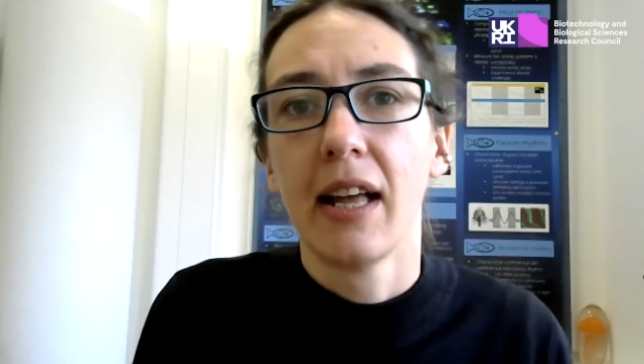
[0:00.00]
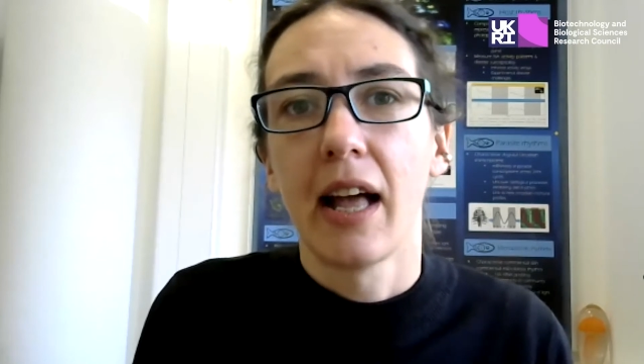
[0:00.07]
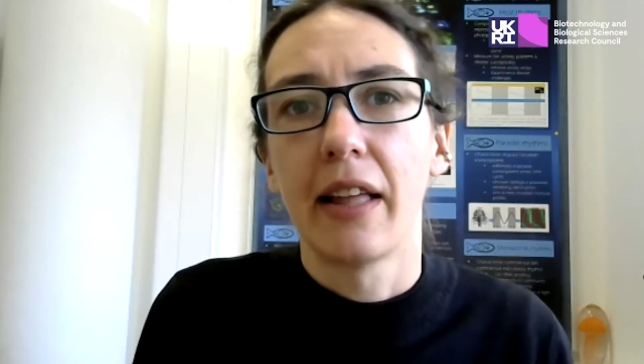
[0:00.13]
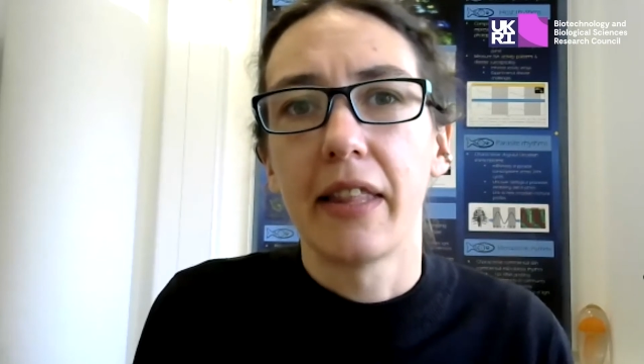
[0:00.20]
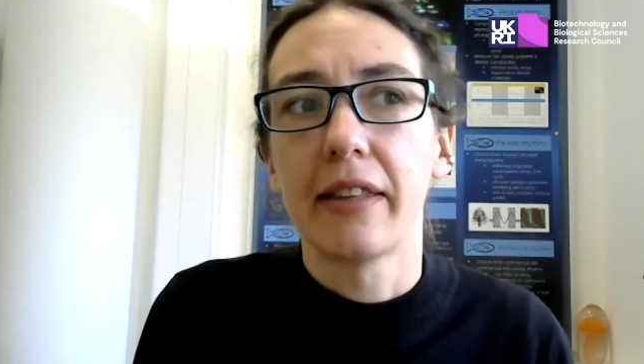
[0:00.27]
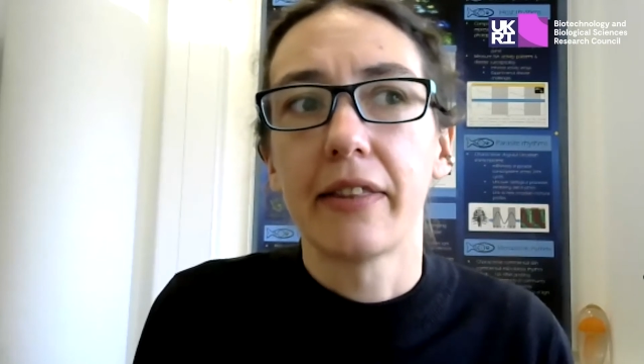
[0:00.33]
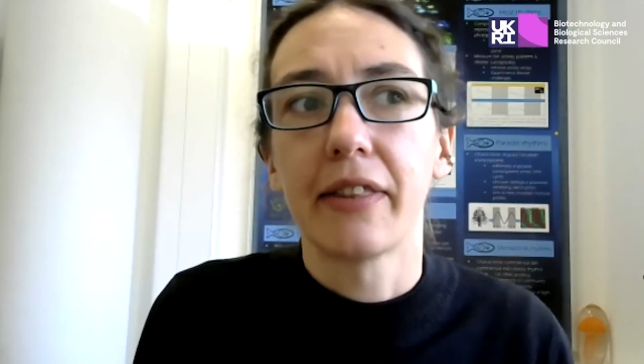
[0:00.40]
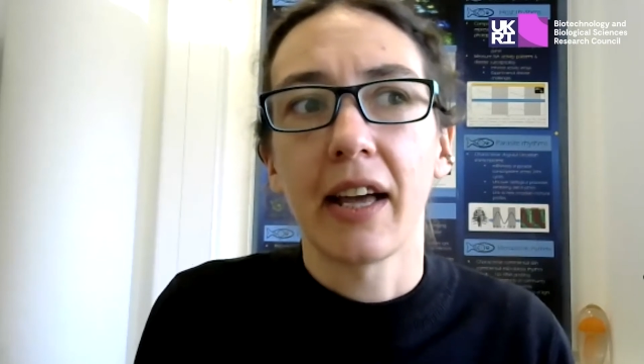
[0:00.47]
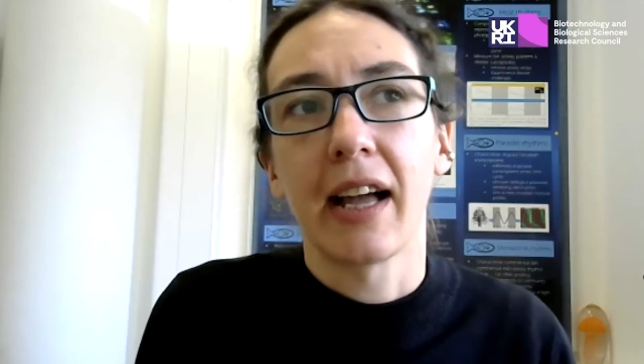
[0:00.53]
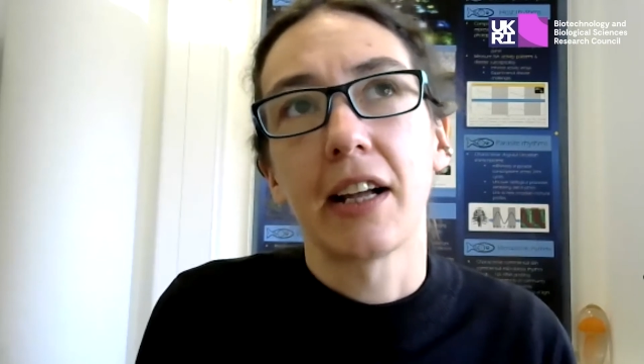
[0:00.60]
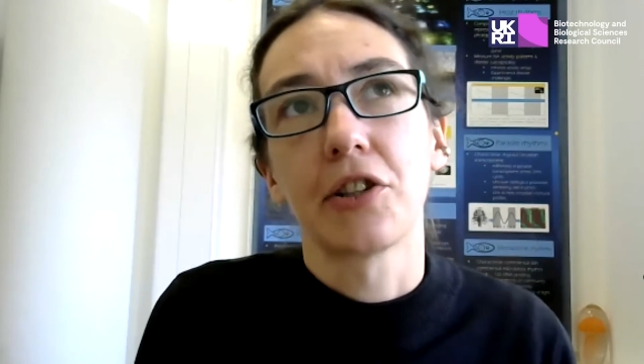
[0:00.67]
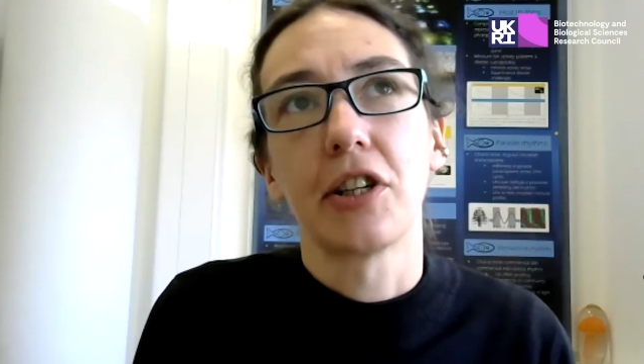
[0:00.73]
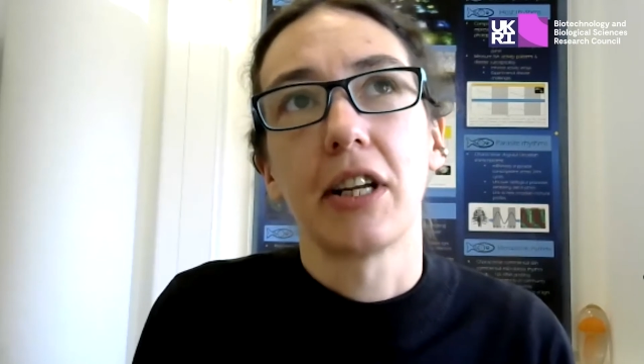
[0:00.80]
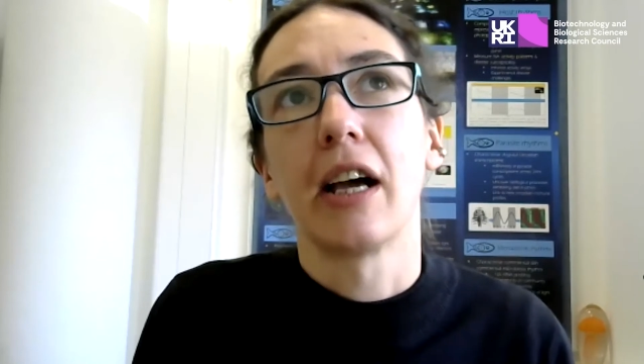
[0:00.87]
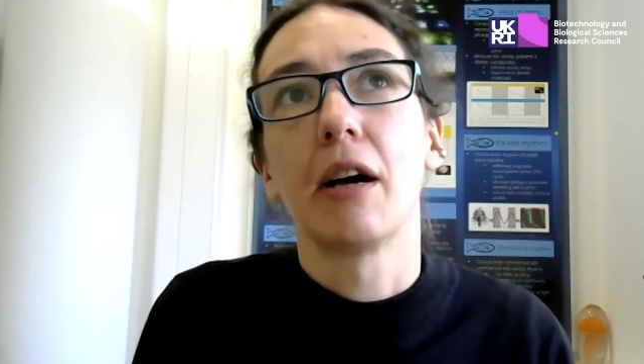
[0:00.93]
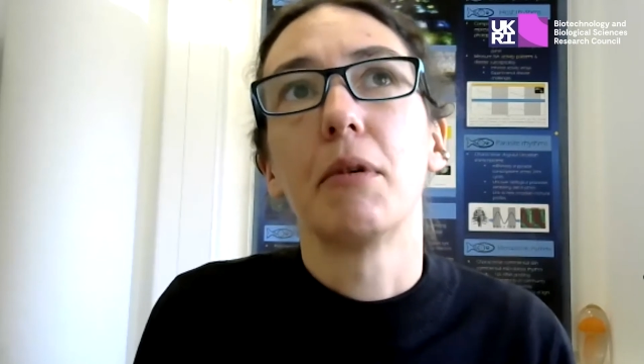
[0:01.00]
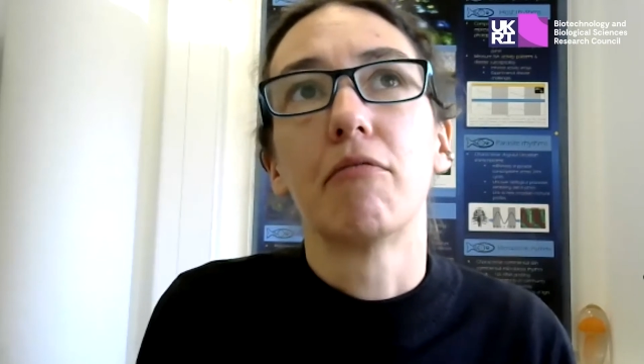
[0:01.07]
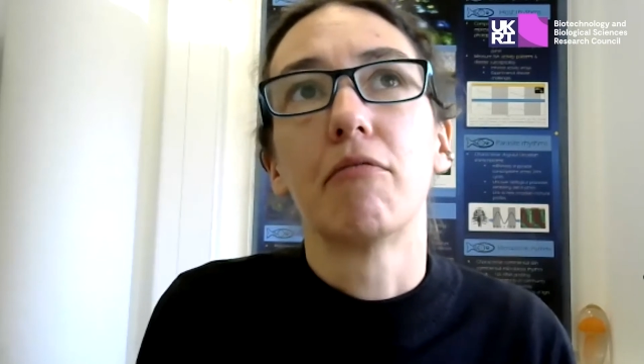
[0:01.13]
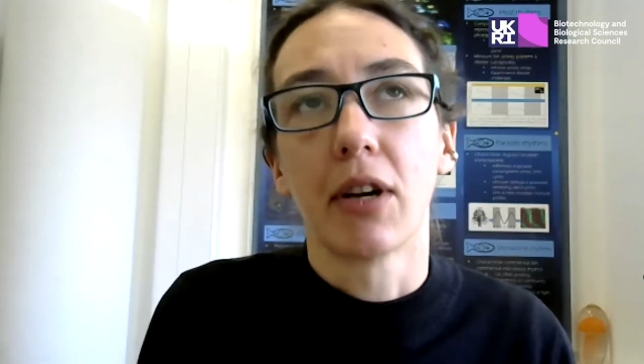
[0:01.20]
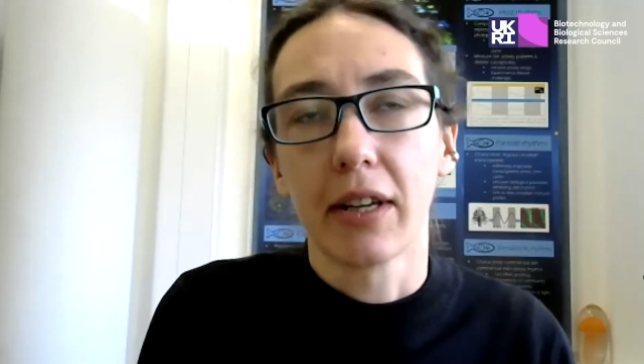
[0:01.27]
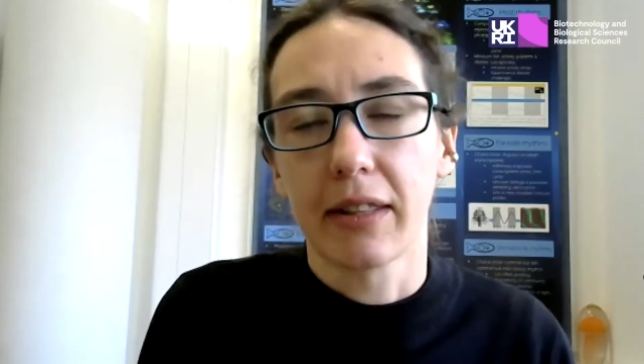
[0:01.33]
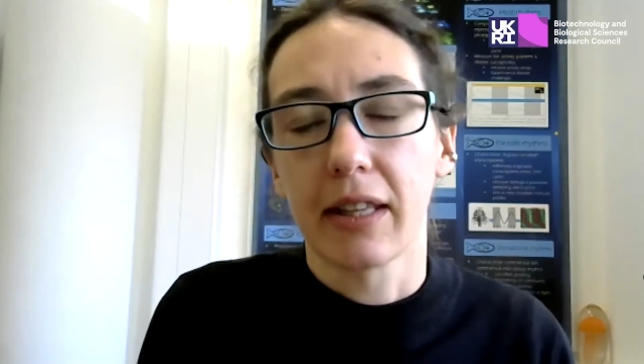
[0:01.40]
And then that actually helped me
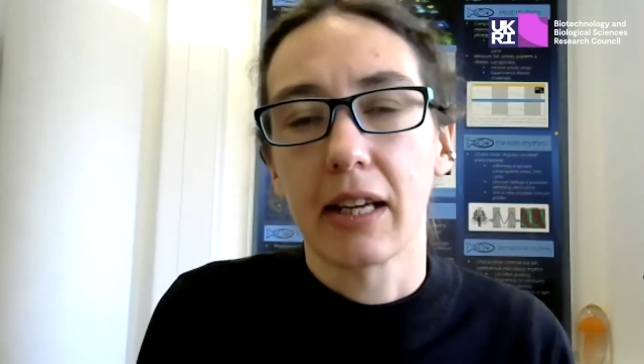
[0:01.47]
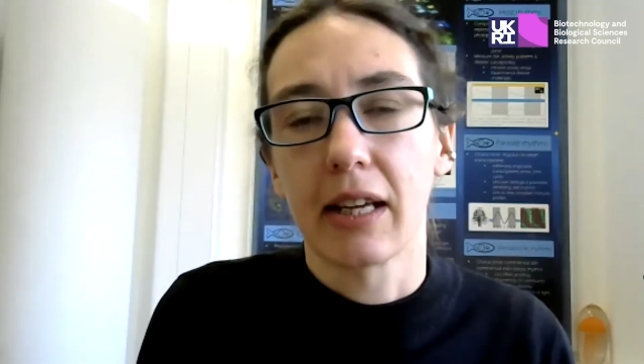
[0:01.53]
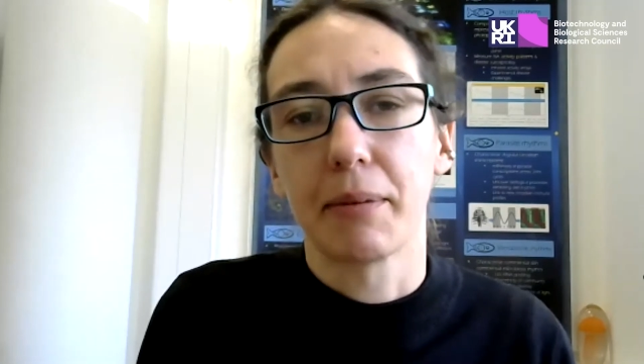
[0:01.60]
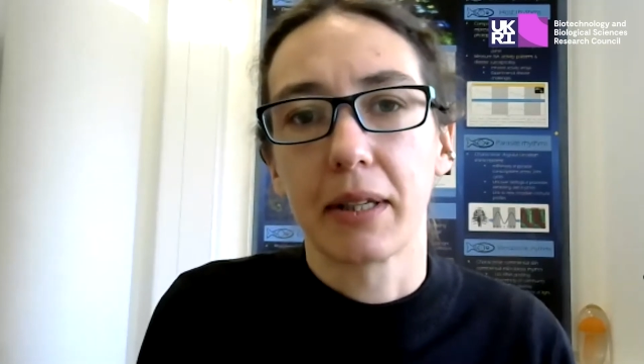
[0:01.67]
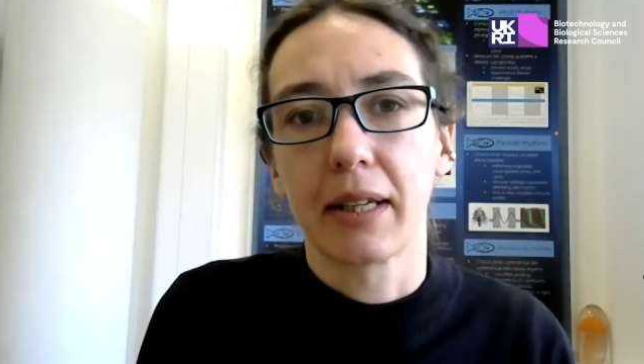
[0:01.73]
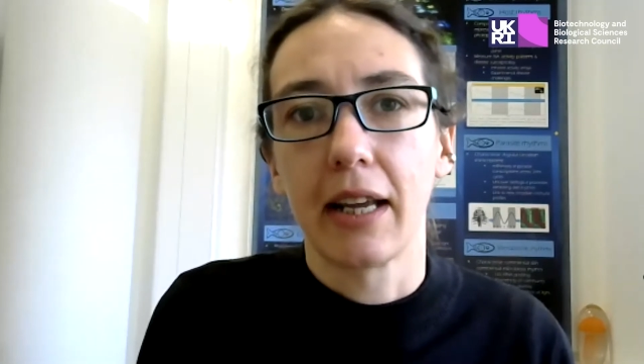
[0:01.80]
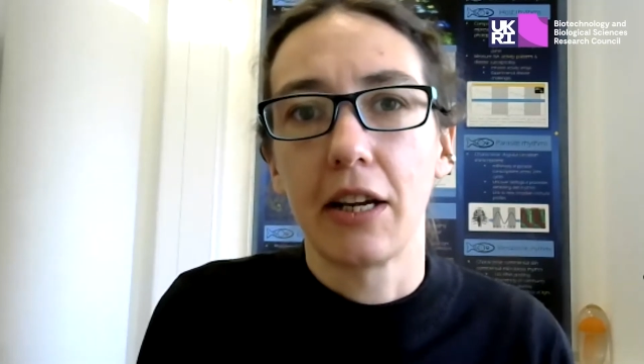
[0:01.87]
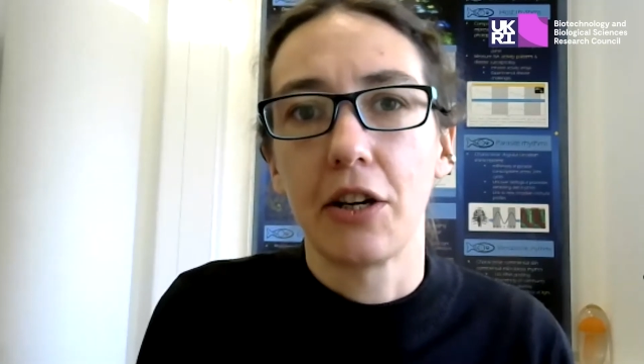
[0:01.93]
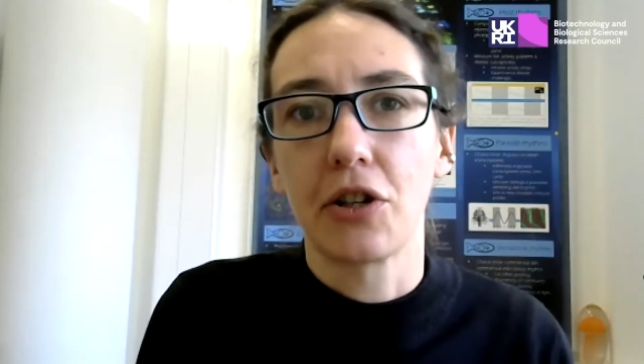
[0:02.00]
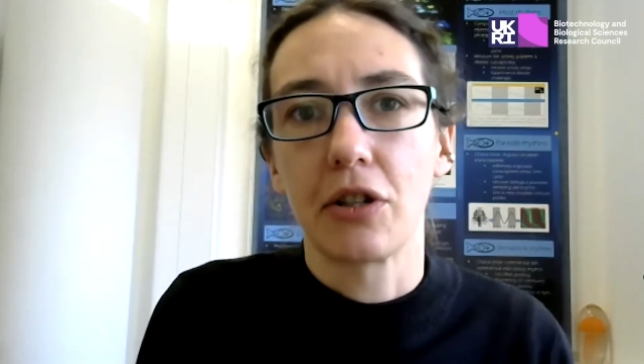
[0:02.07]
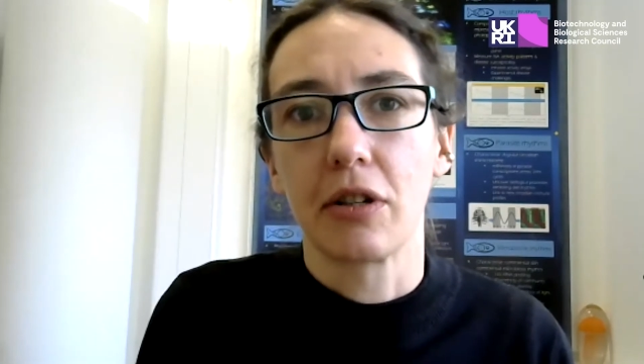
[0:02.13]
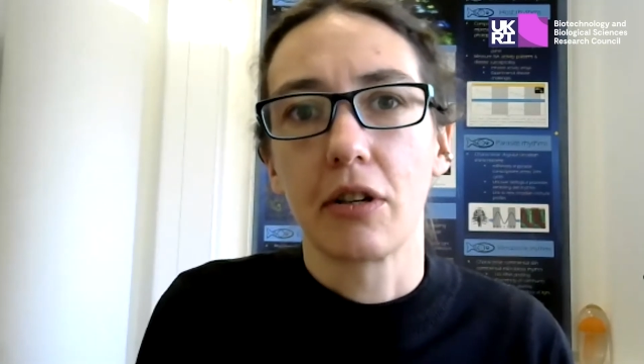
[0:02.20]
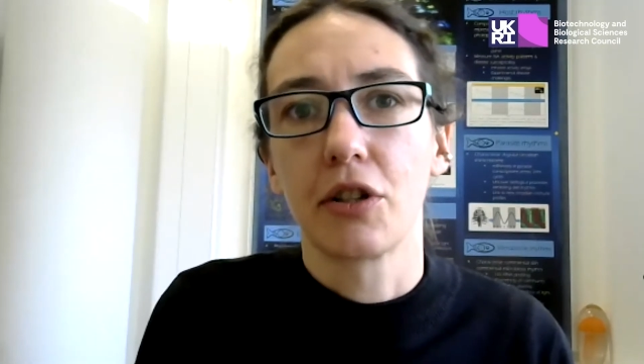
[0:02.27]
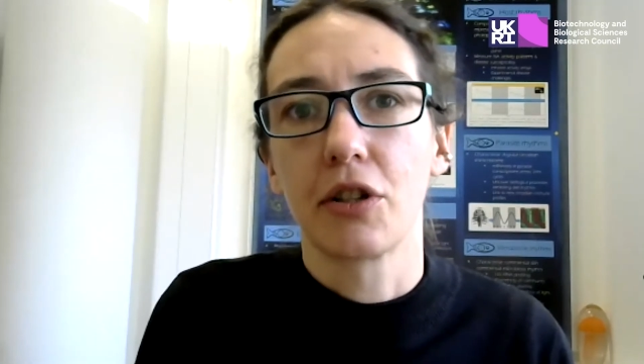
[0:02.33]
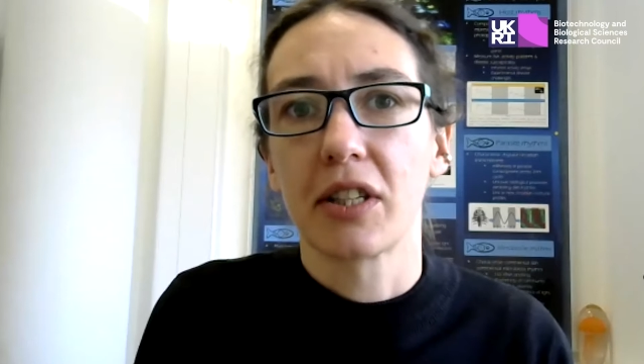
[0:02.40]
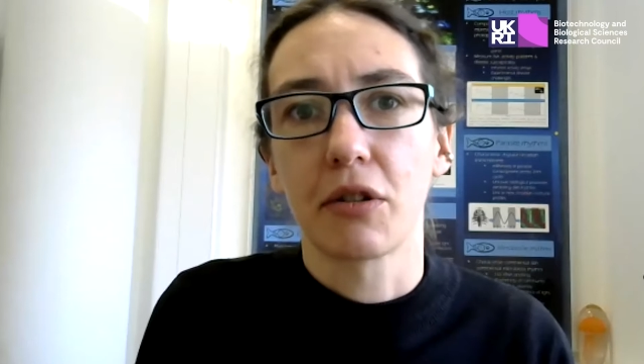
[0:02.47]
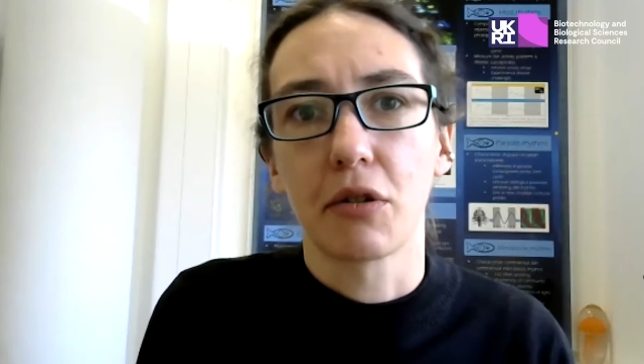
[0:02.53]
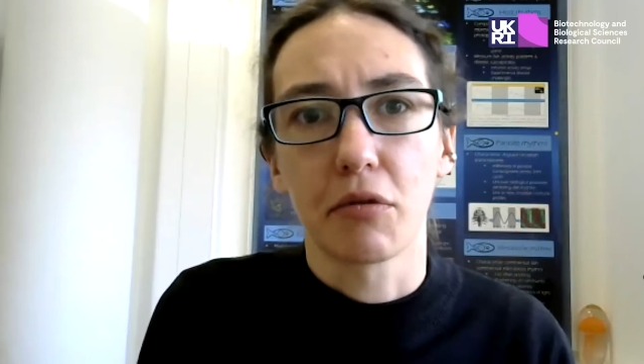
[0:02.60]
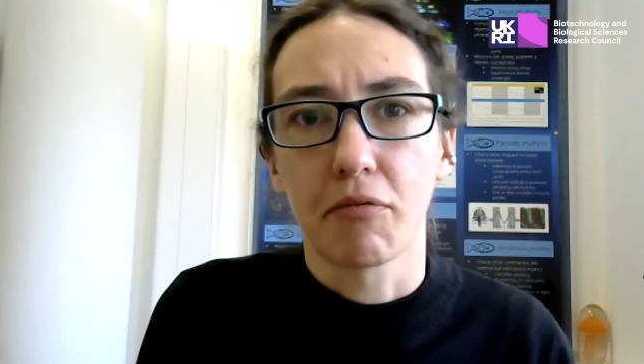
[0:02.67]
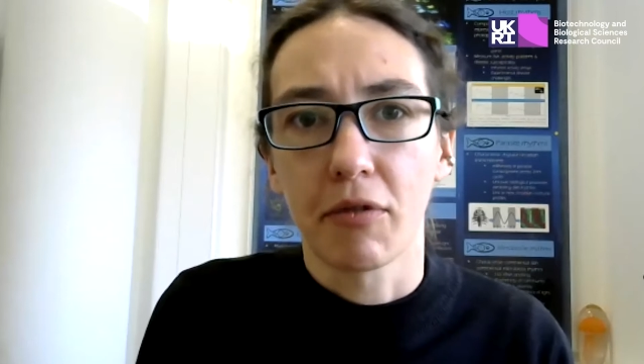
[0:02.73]
write the application, because as I was